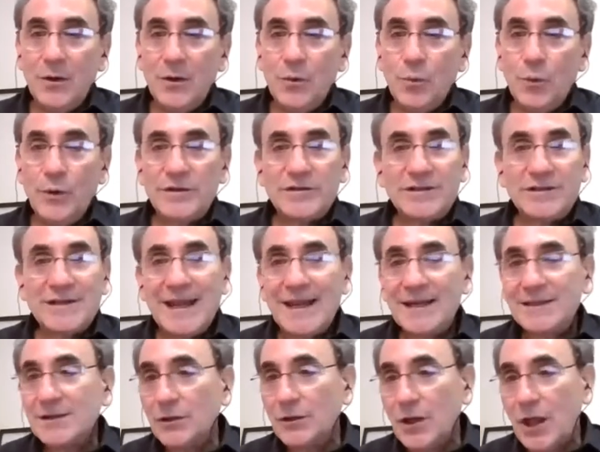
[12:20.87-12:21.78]
which
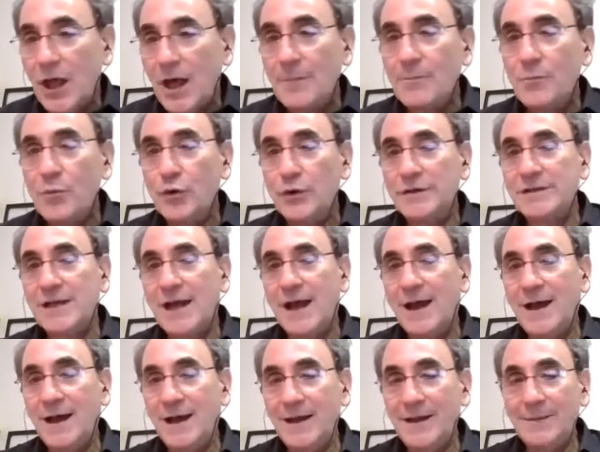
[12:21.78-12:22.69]
takes a lot more
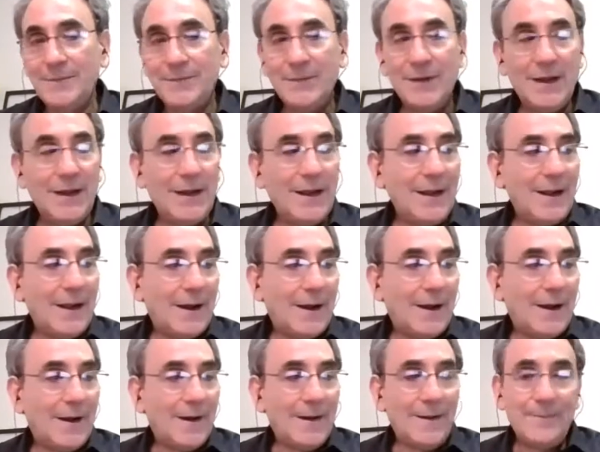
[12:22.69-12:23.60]
time
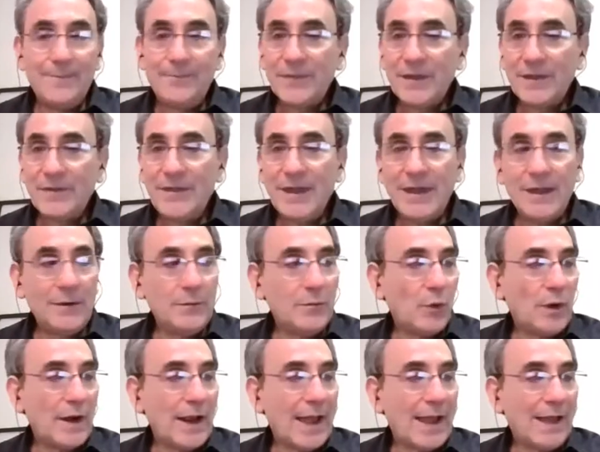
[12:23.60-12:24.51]
um, than
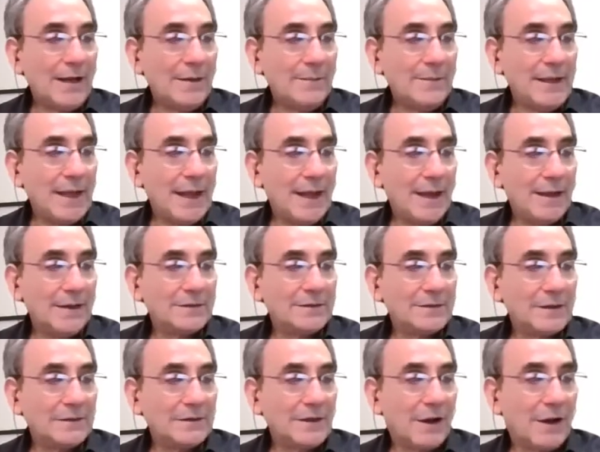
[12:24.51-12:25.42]
what Atomy has
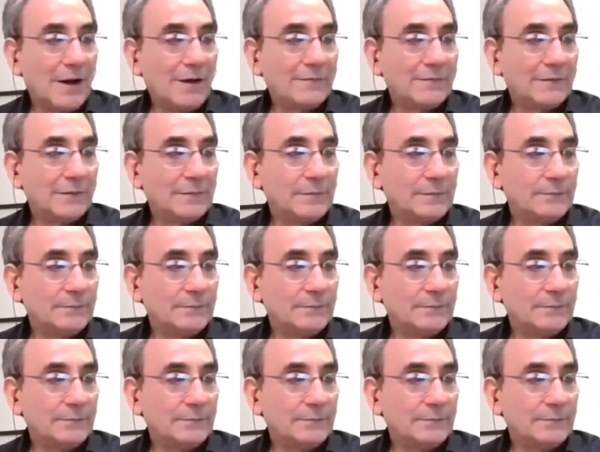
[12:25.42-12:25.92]
to offer.